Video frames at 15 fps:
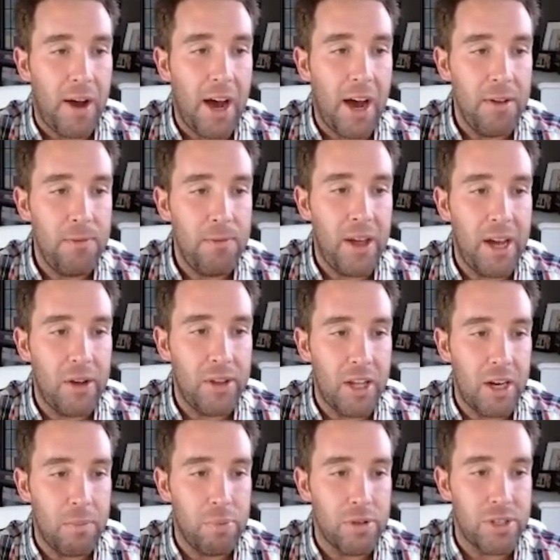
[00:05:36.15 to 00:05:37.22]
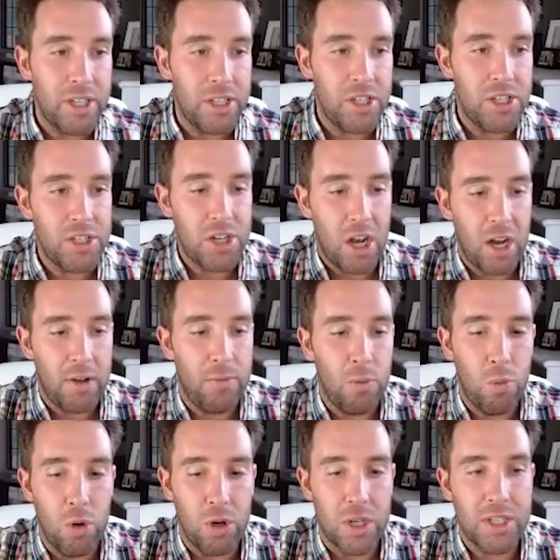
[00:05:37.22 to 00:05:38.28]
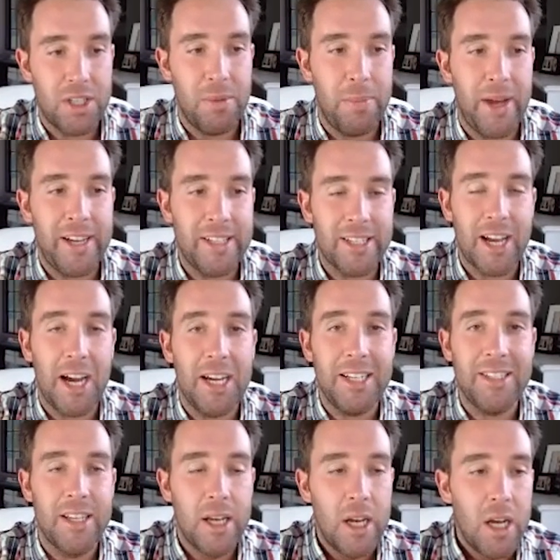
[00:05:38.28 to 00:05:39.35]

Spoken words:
I found that a percentage off works the best, guys.